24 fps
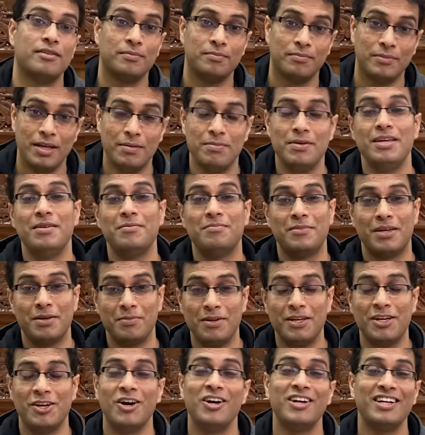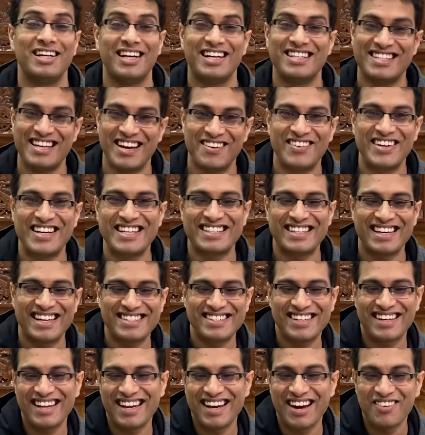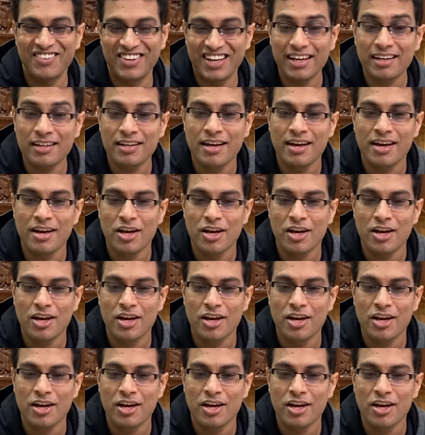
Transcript: Maybe, maybe not. Let's have a discussion around it.